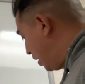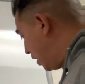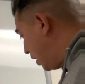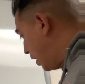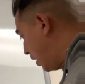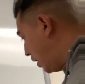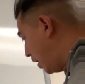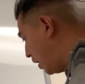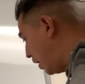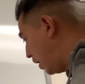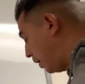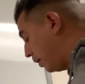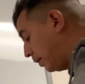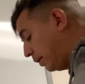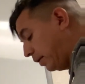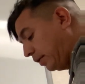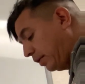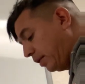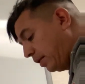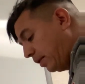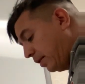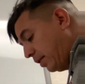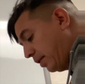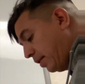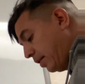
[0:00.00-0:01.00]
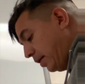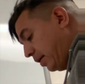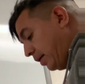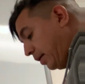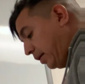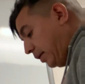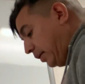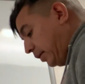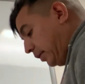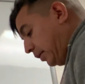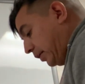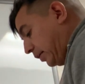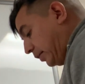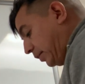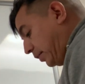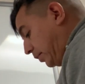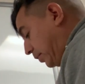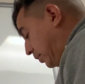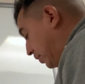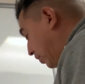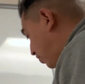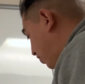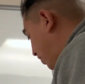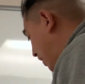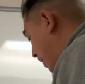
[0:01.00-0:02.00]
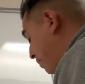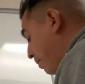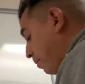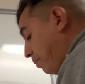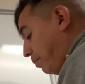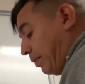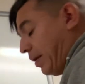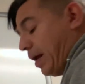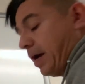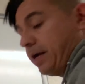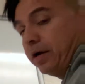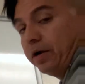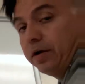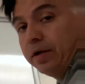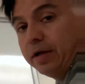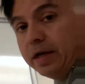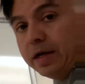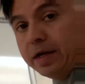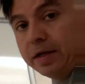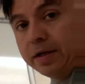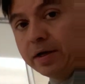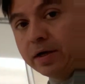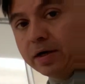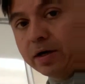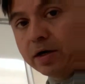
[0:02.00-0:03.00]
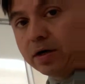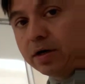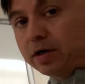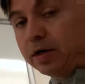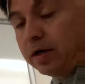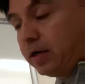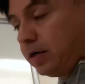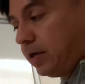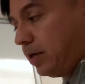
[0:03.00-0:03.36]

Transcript: The seventh planet in our